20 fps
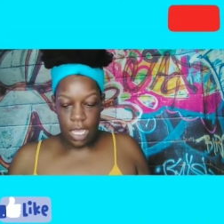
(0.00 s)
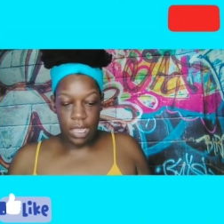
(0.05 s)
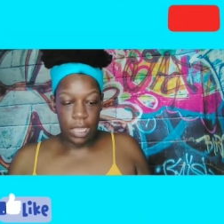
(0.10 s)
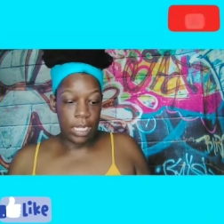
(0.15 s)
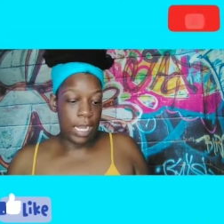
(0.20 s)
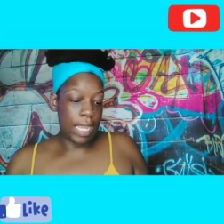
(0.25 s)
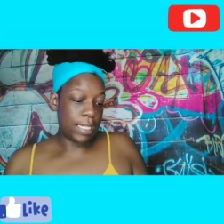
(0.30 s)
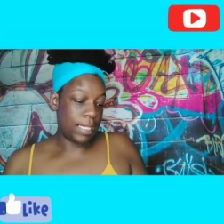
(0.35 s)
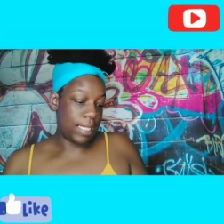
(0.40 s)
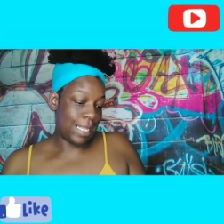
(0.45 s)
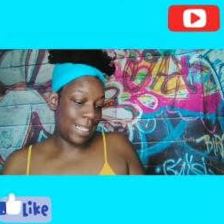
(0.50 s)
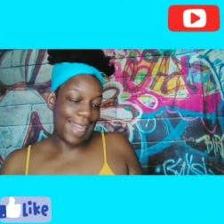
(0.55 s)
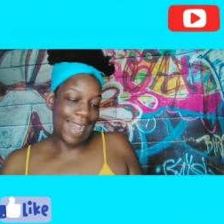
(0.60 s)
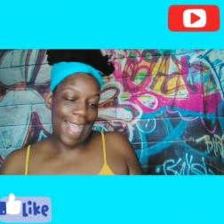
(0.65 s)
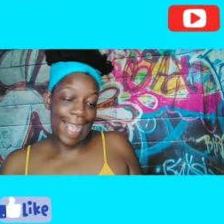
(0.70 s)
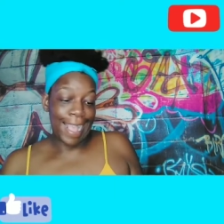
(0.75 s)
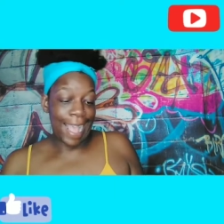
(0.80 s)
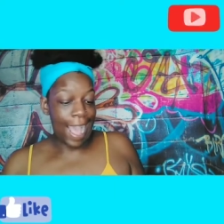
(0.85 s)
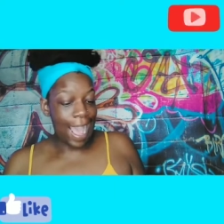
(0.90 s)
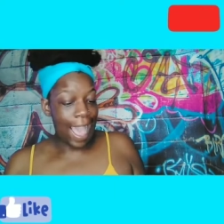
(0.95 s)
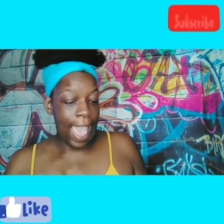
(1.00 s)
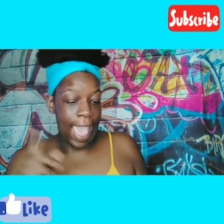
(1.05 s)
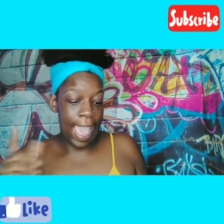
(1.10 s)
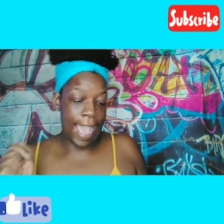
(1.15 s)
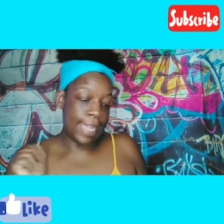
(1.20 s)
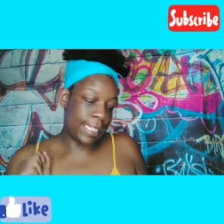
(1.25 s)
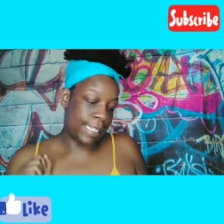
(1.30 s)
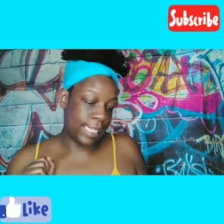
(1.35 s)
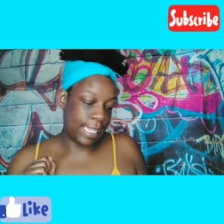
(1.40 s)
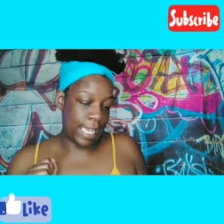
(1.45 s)
The next thing that I got, I
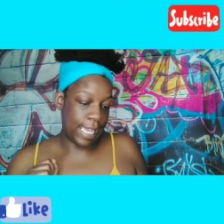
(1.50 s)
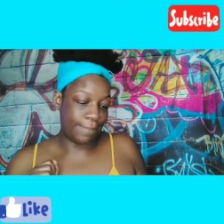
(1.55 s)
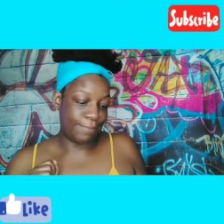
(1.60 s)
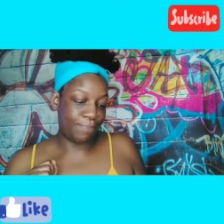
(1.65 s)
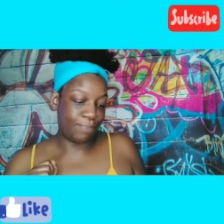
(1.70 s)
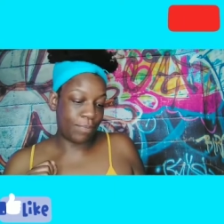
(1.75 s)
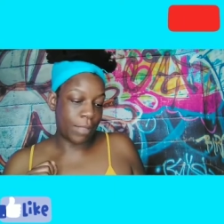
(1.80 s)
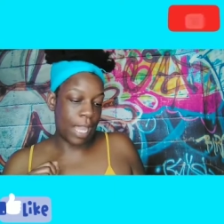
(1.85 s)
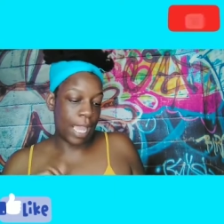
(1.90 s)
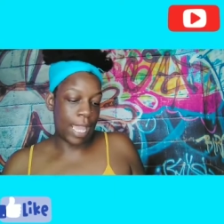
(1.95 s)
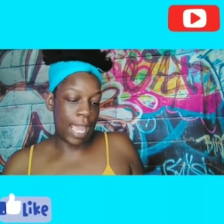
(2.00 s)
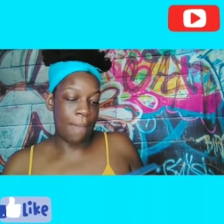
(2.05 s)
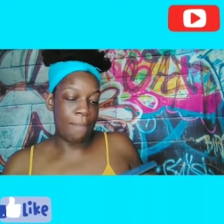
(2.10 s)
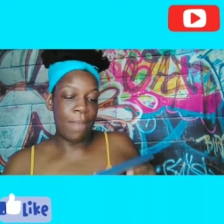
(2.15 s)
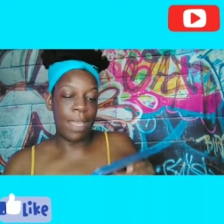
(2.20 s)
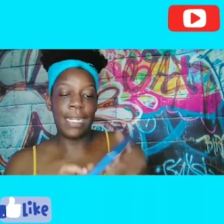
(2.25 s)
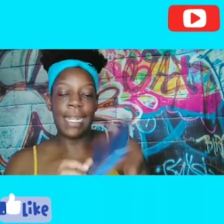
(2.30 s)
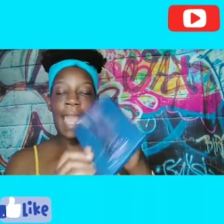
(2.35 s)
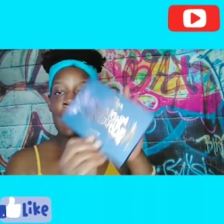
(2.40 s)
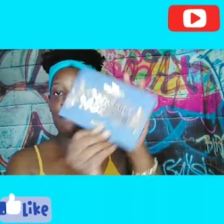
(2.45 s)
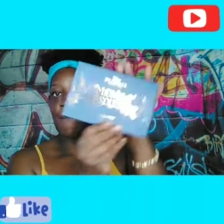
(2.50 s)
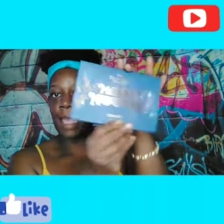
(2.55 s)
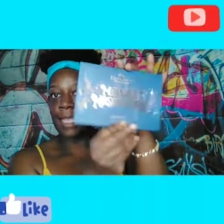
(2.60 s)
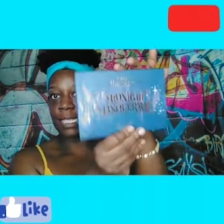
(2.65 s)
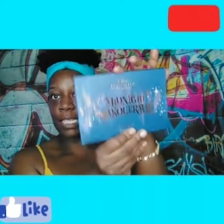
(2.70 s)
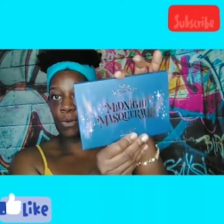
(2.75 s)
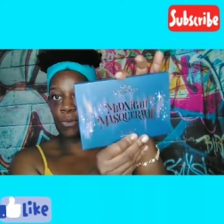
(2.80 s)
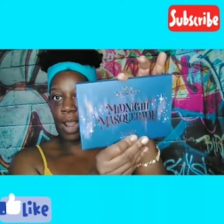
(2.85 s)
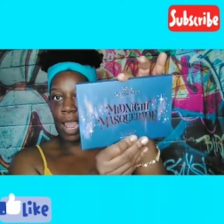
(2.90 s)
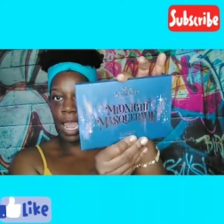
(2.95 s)
had to get. I got Midnight
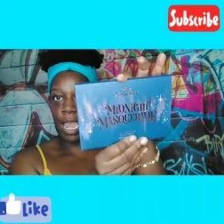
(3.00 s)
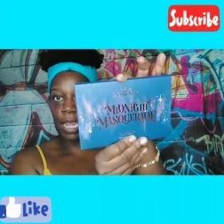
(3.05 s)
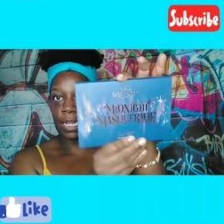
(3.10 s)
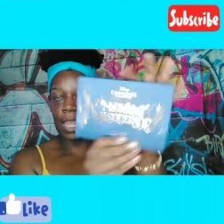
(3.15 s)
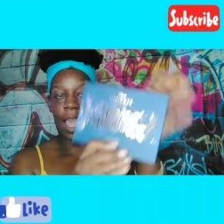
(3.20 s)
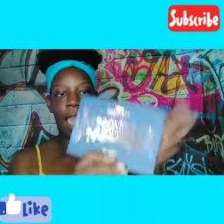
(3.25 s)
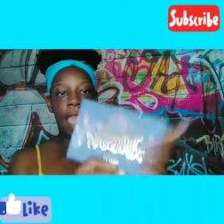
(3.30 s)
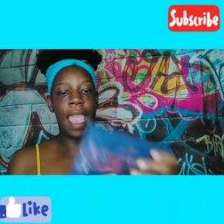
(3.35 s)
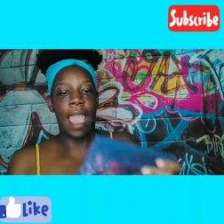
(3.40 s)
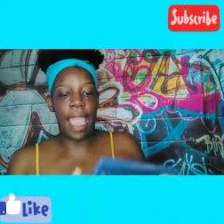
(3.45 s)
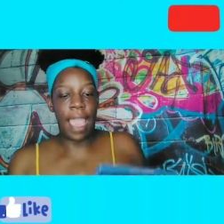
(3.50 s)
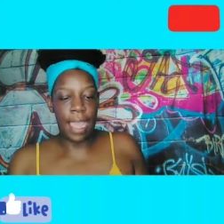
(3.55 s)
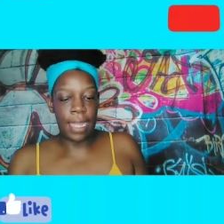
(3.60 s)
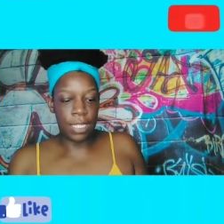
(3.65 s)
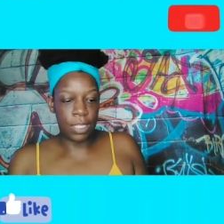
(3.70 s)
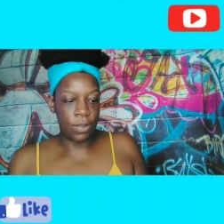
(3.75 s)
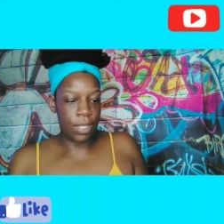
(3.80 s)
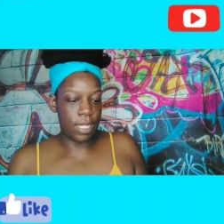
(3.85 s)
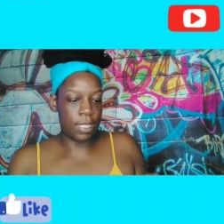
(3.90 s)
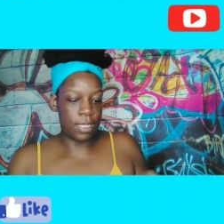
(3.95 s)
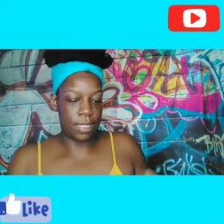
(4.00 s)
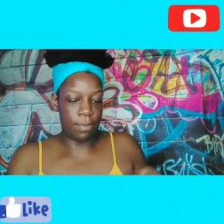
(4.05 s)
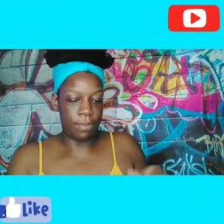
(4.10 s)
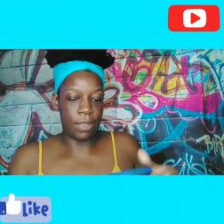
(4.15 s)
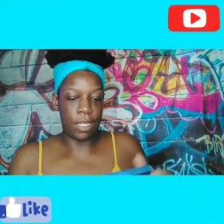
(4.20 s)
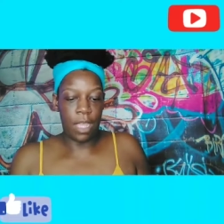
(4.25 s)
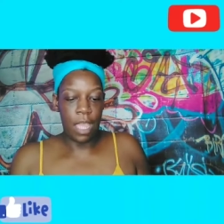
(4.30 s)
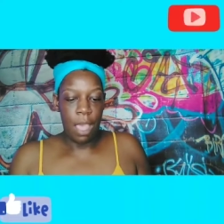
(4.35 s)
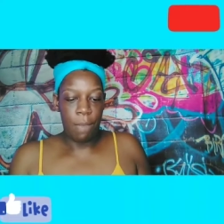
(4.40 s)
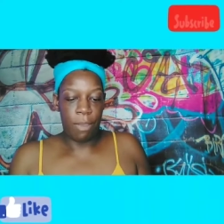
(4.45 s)
Masquerade. I had to get
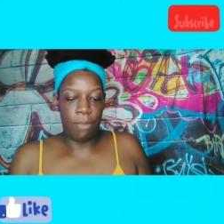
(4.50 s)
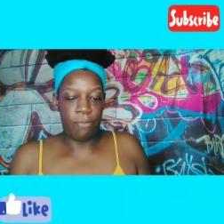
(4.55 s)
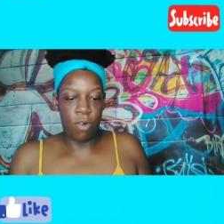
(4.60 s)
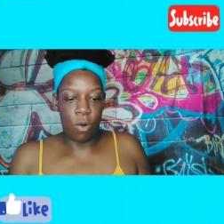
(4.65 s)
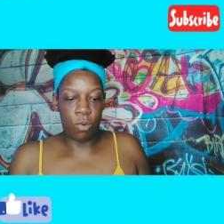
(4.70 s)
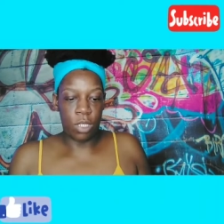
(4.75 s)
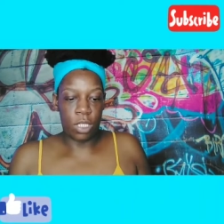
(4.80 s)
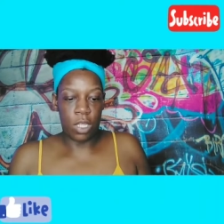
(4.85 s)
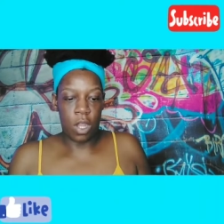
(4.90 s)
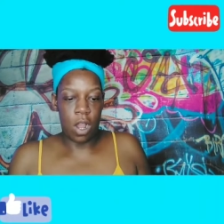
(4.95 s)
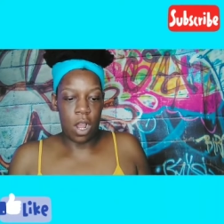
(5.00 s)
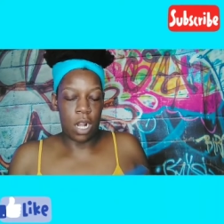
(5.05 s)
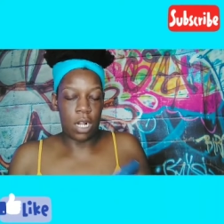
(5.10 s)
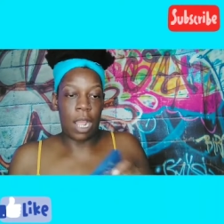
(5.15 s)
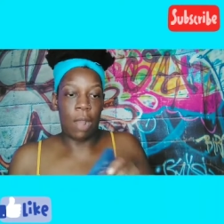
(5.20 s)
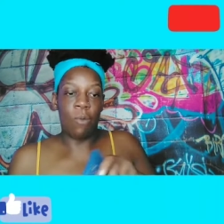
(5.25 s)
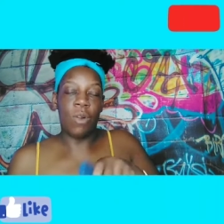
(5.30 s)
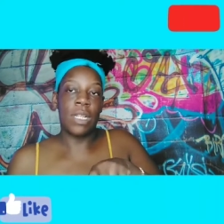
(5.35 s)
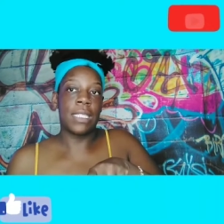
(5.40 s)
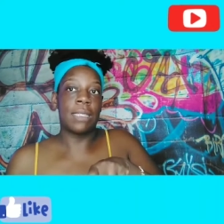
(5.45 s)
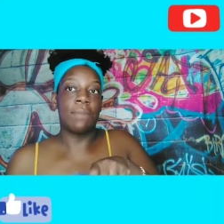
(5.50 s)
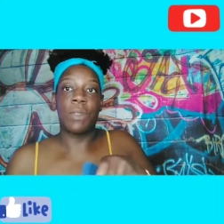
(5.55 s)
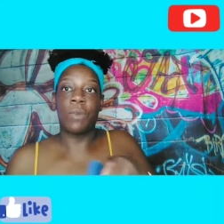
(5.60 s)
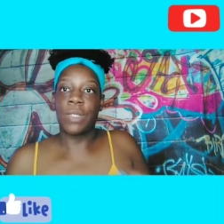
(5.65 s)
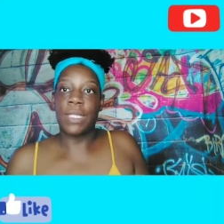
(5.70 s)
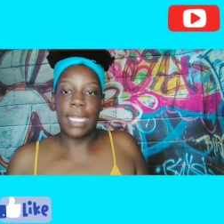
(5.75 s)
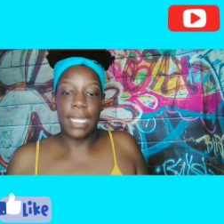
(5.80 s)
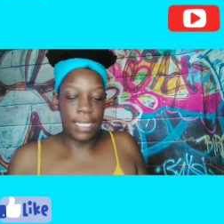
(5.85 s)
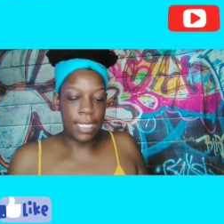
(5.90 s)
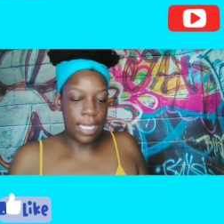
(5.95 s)
something before it was gone. I wanted something
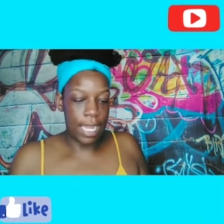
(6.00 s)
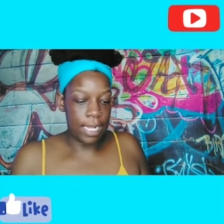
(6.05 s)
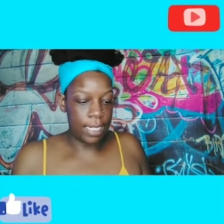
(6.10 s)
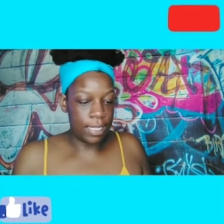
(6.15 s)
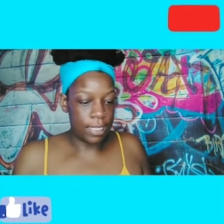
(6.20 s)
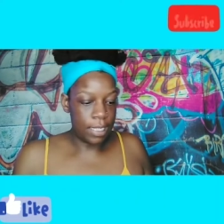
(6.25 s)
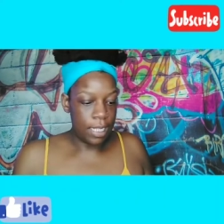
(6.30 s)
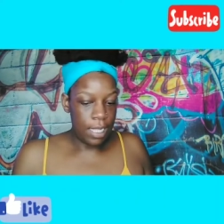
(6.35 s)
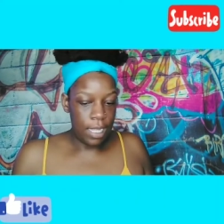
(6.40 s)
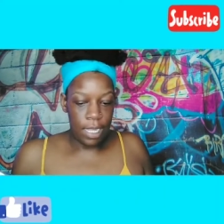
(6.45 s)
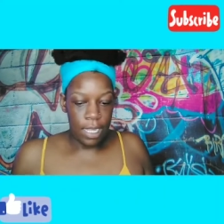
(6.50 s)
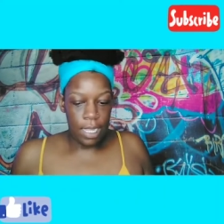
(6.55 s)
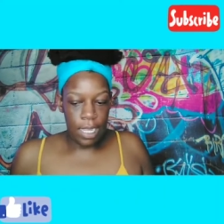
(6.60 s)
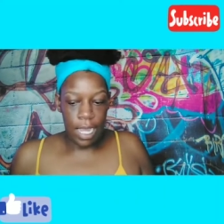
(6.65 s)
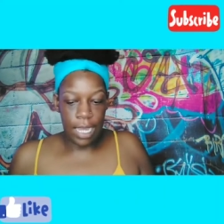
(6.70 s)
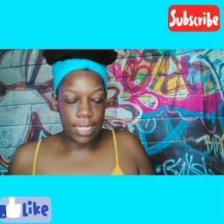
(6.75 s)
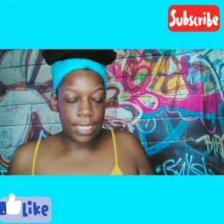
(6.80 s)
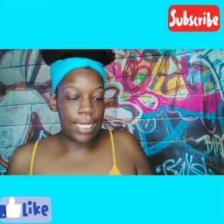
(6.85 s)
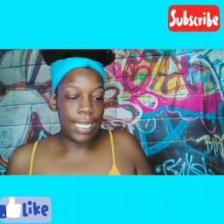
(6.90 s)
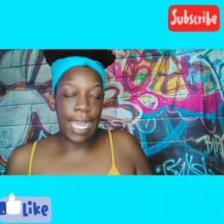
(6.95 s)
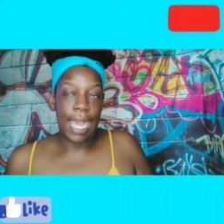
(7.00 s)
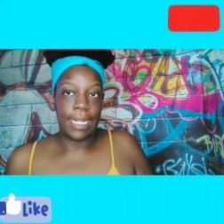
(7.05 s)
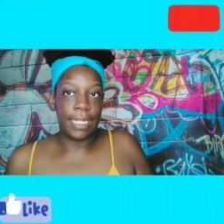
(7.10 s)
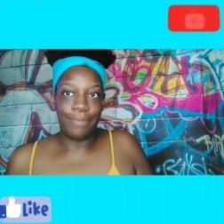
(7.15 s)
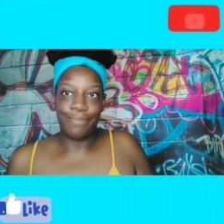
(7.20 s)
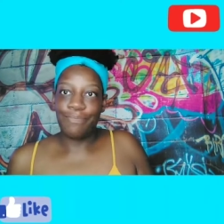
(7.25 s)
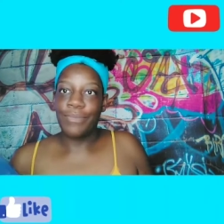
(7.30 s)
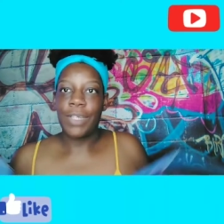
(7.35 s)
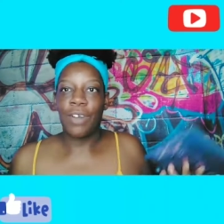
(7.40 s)
with Tatiana, uh, Tiana.